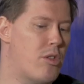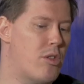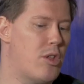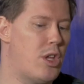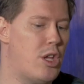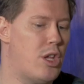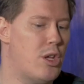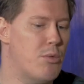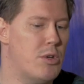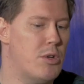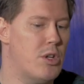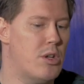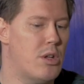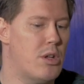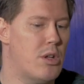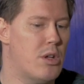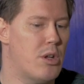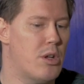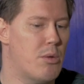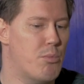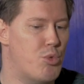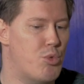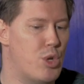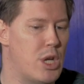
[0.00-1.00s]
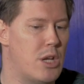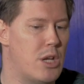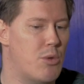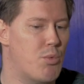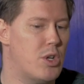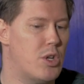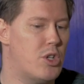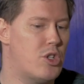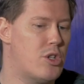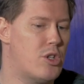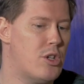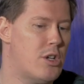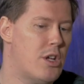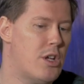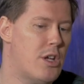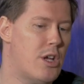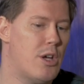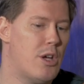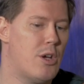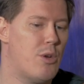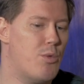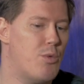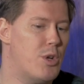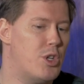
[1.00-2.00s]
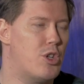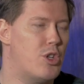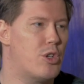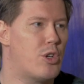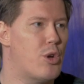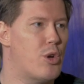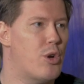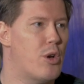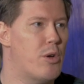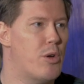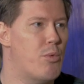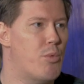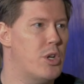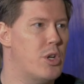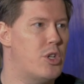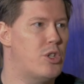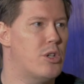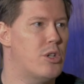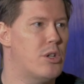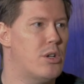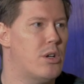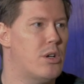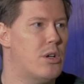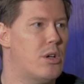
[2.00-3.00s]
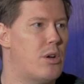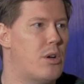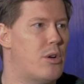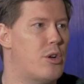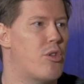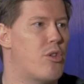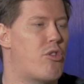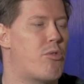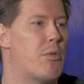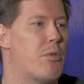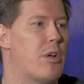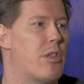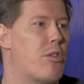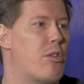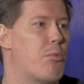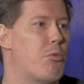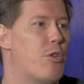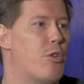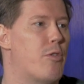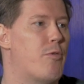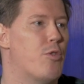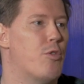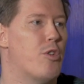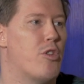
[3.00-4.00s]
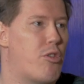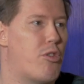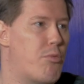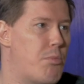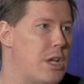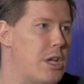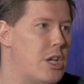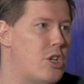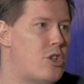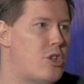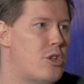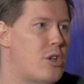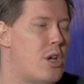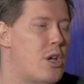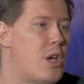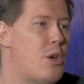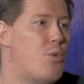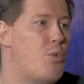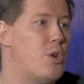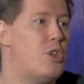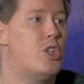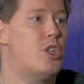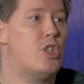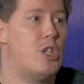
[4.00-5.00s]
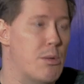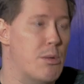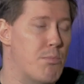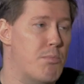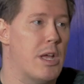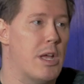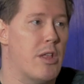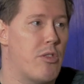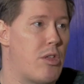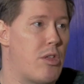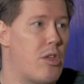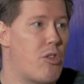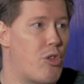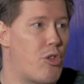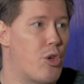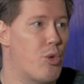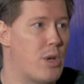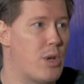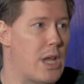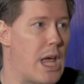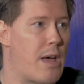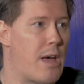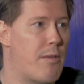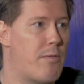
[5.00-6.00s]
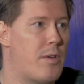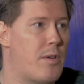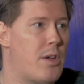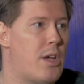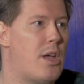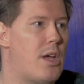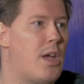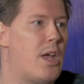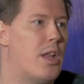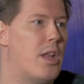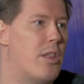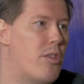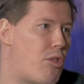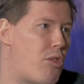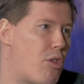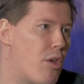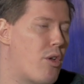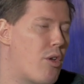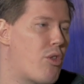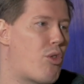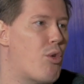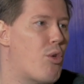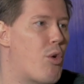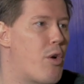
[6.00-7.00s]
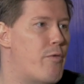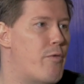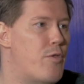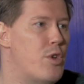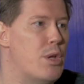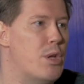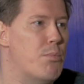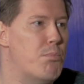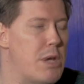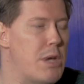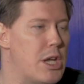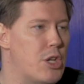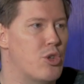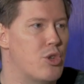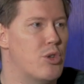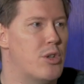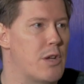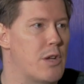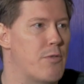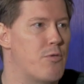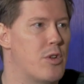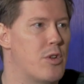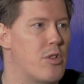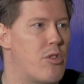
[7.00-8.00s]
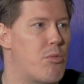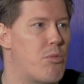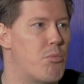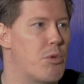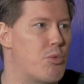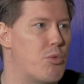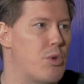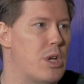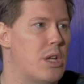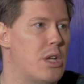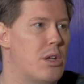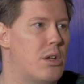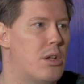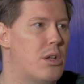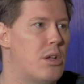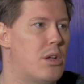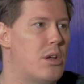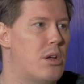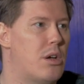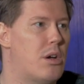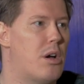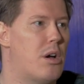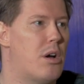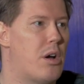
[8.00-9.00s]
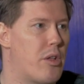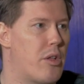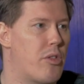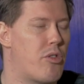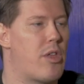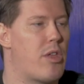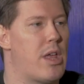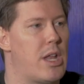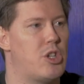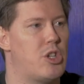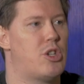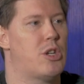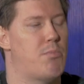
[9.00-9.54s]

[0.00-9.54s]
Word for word: in the human brain which which which uh, are responsible for speech, which chimpanzees don't have. And this is also a very major difference between uh, us and